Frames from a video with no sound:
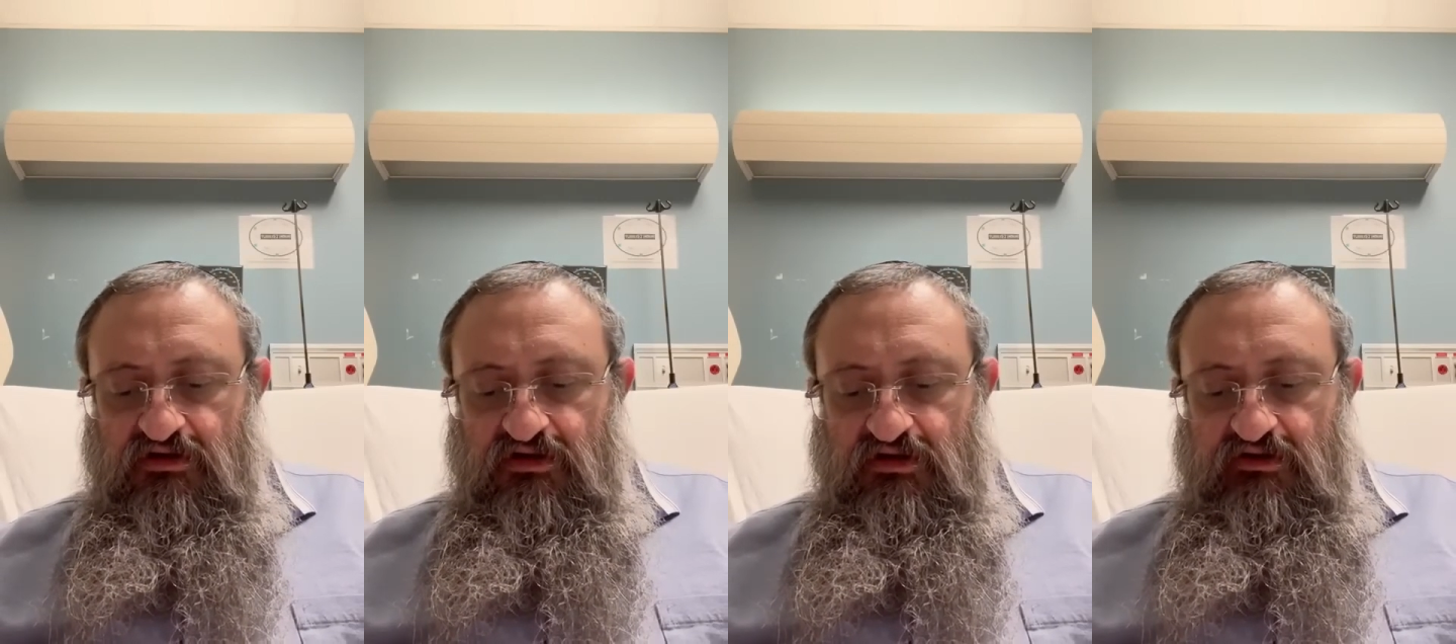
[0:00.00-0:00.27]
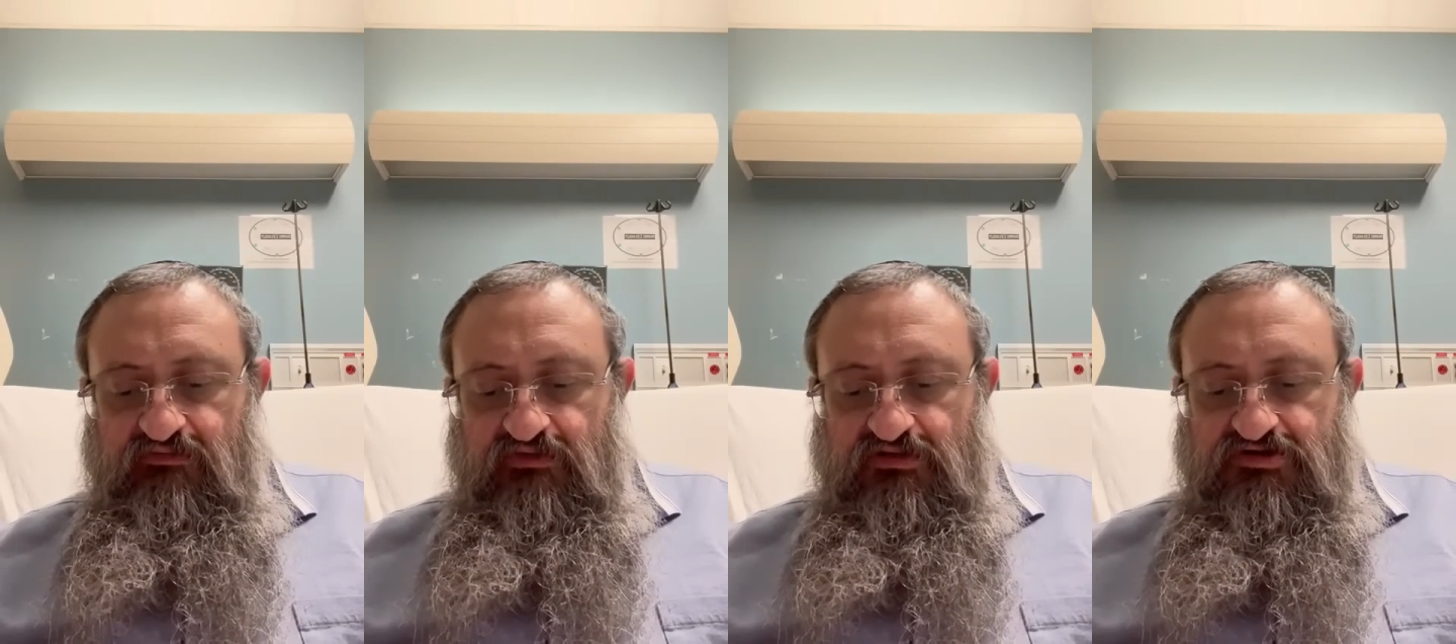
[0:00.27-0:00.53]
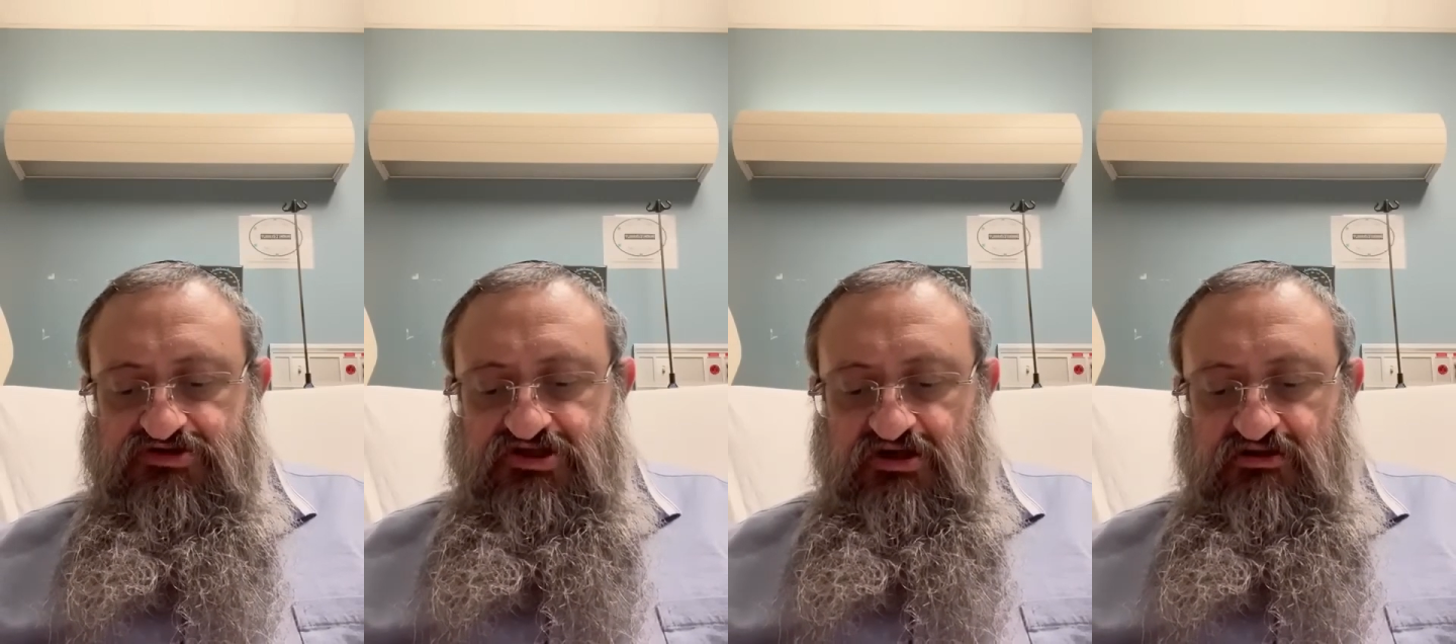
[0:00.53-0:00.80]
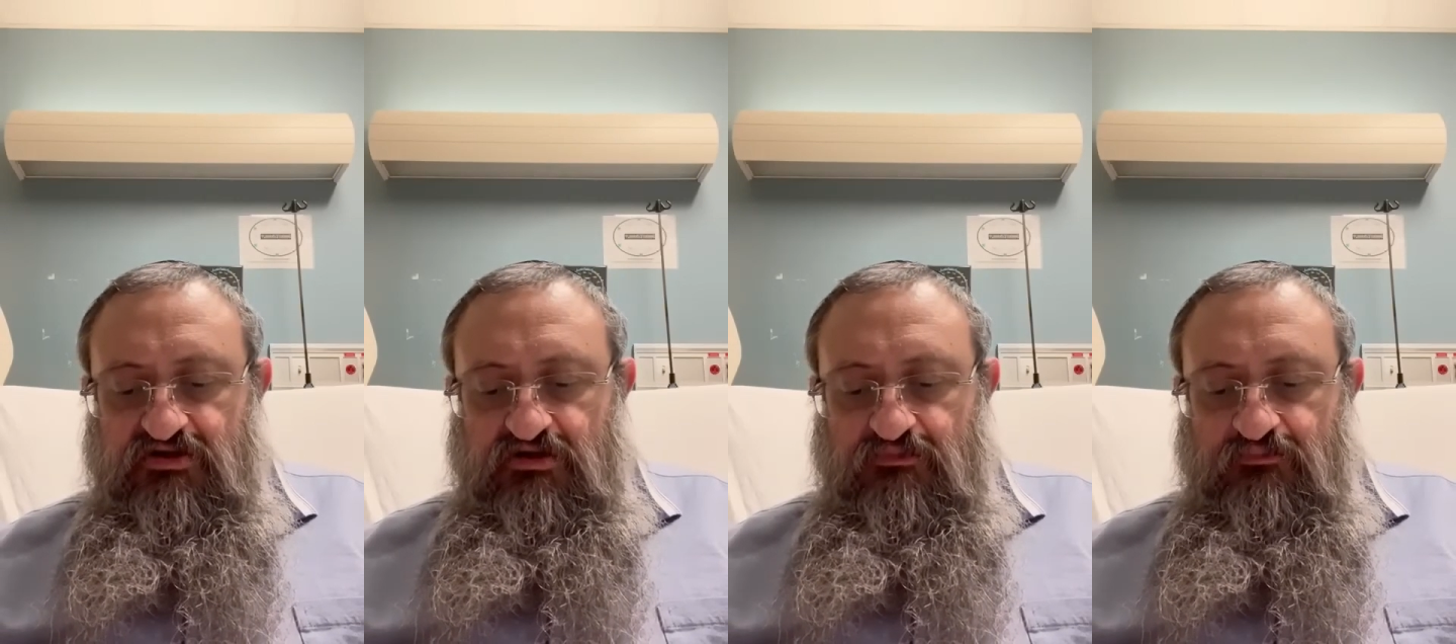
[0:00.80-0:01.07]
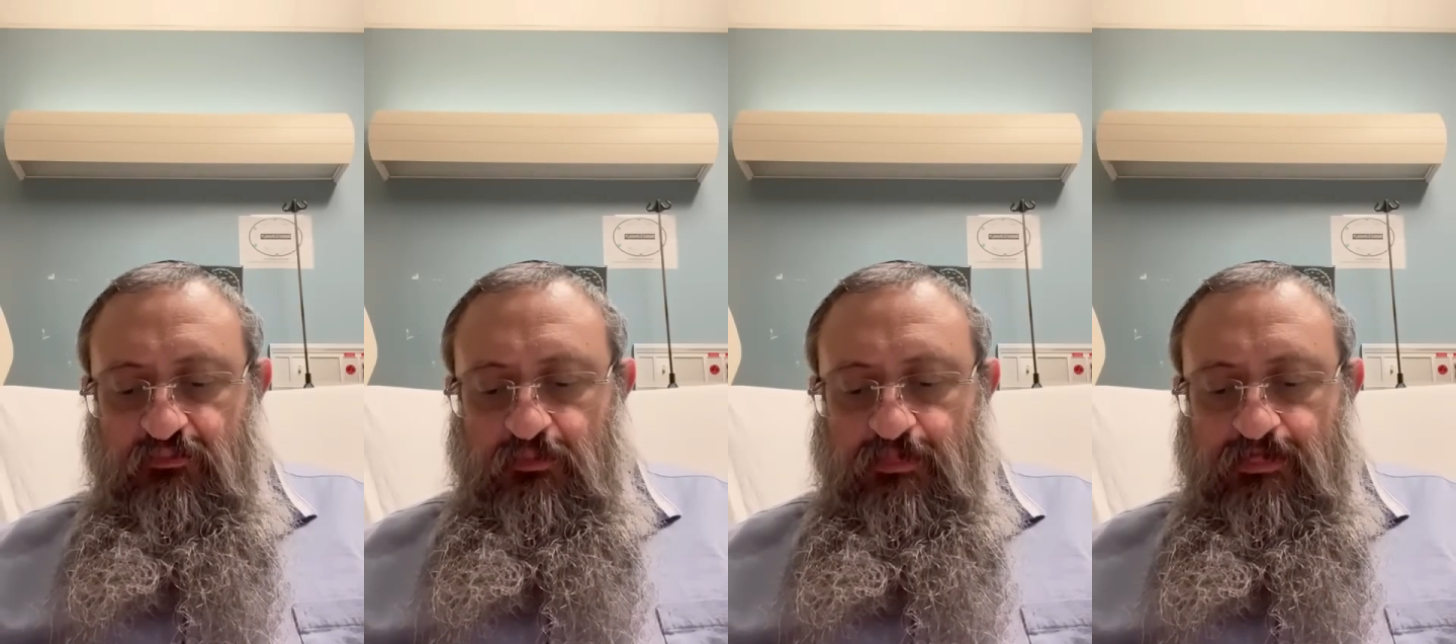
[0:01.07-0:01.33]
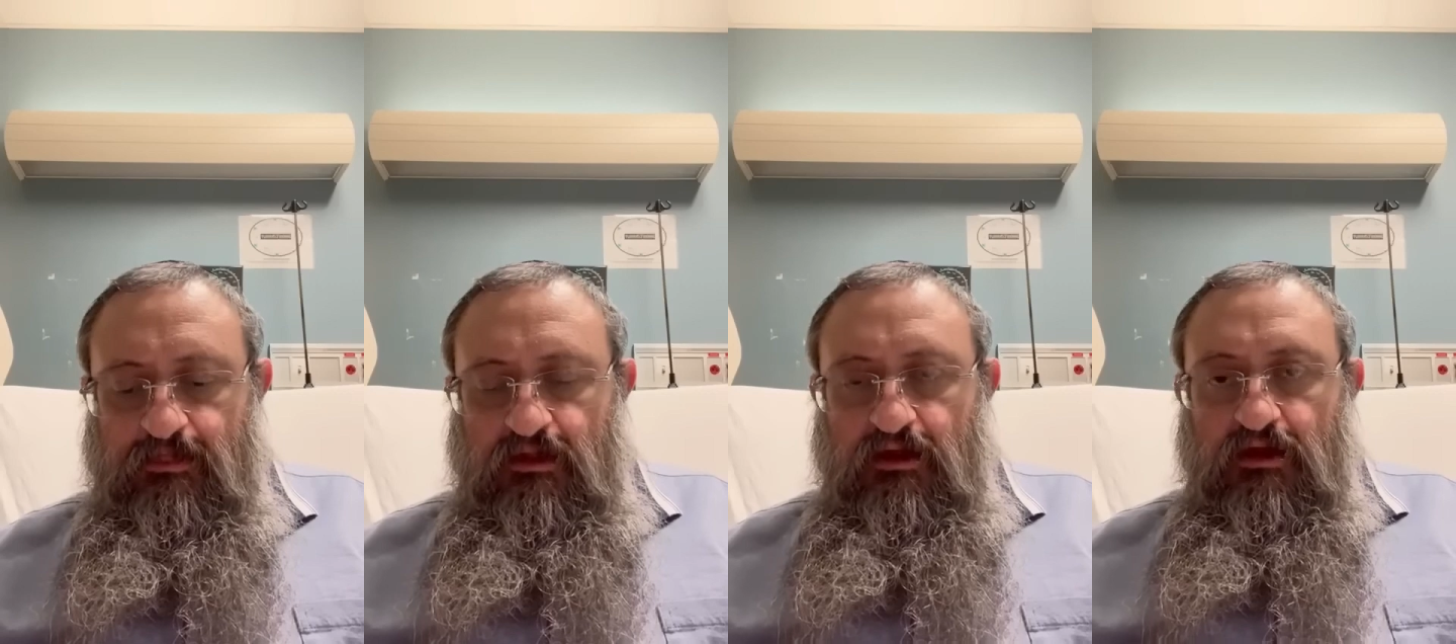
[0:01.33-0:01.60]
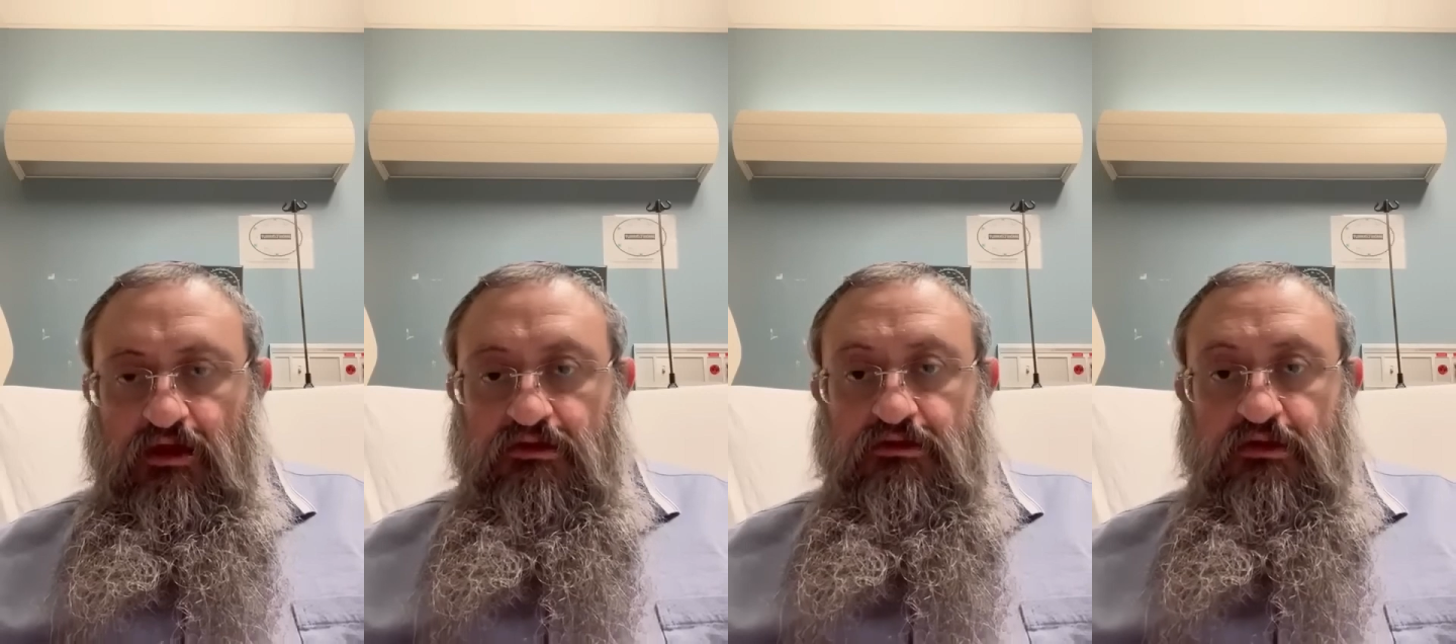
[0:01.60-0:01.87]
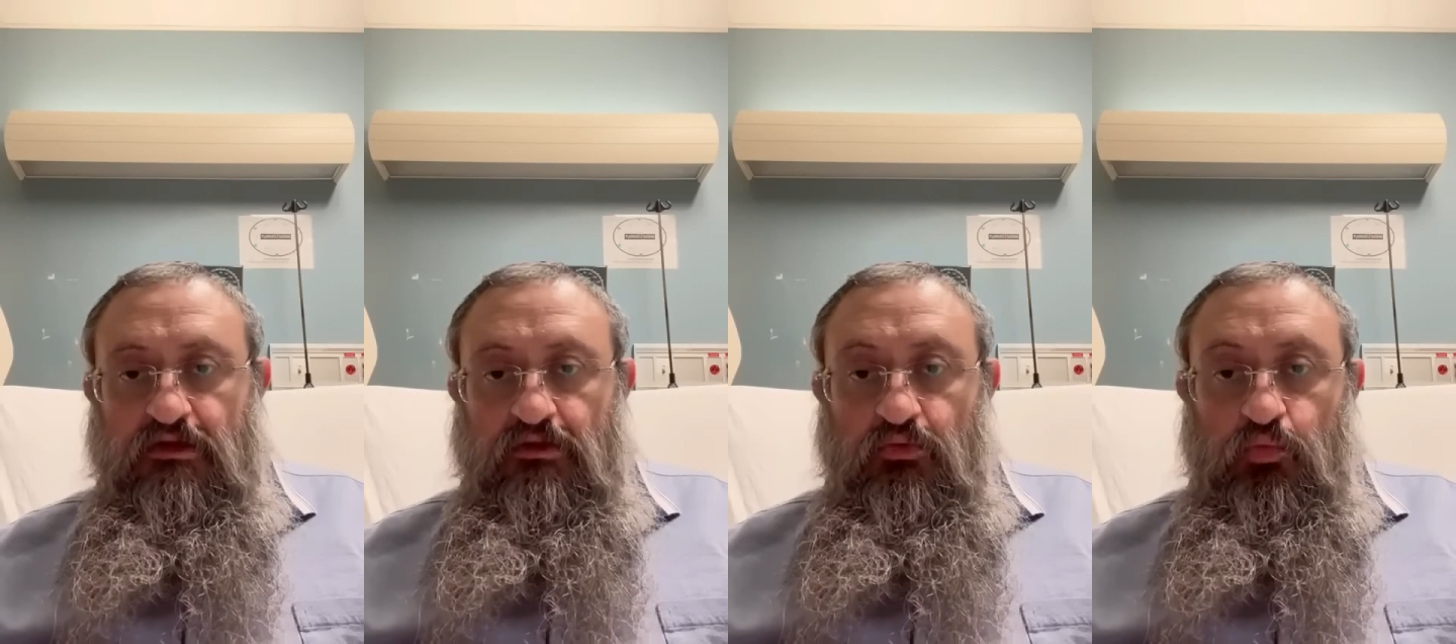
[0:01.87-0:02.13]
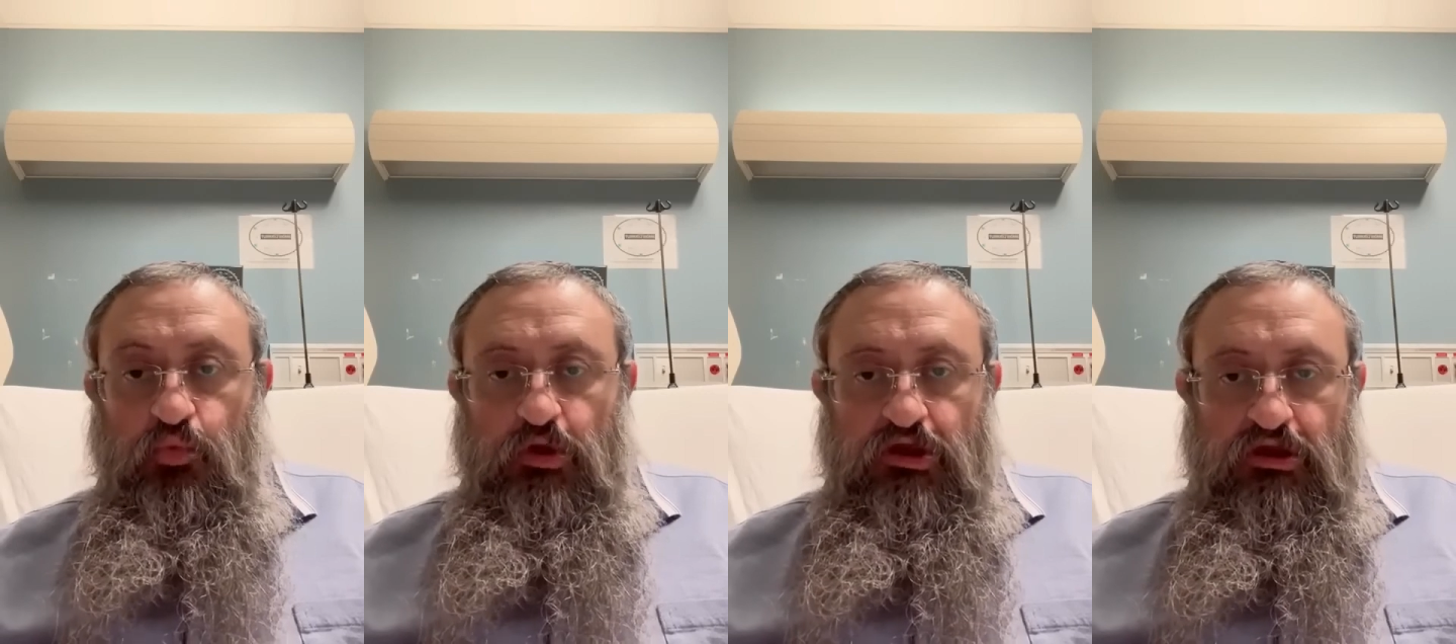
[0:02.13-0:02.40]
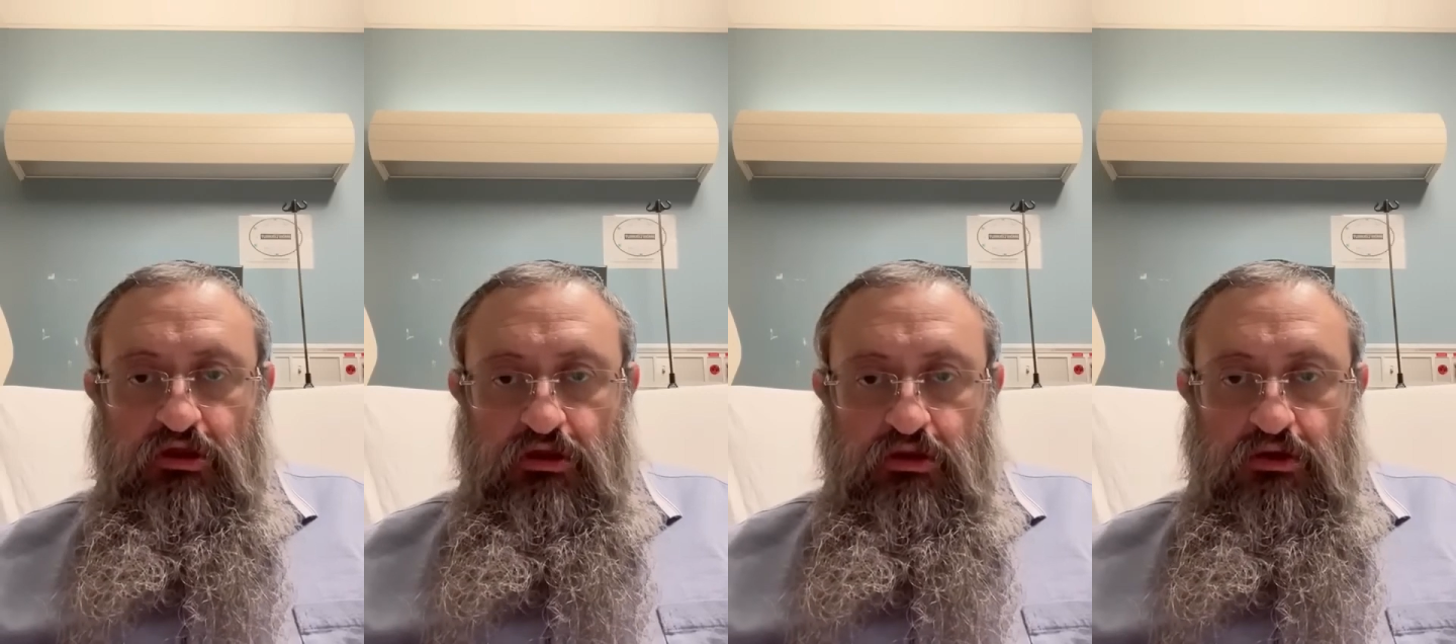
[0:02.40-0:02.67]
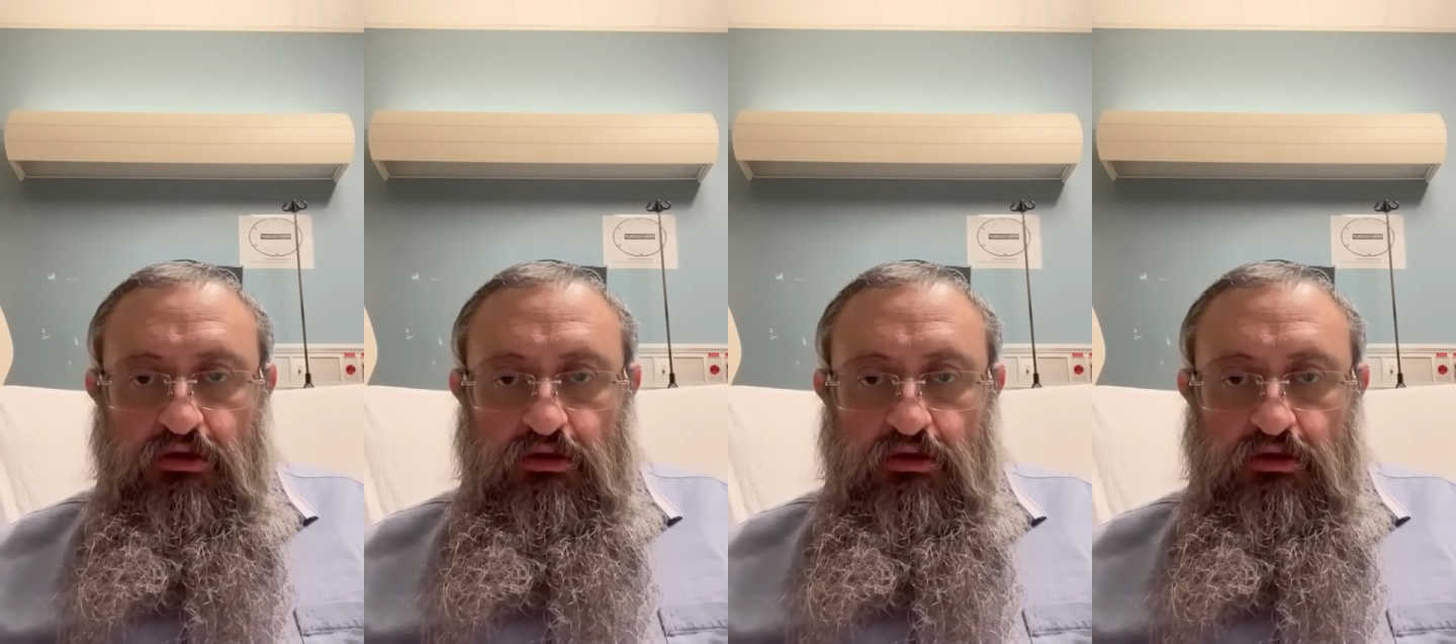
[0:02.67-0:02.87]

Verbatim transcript: evil agenda until we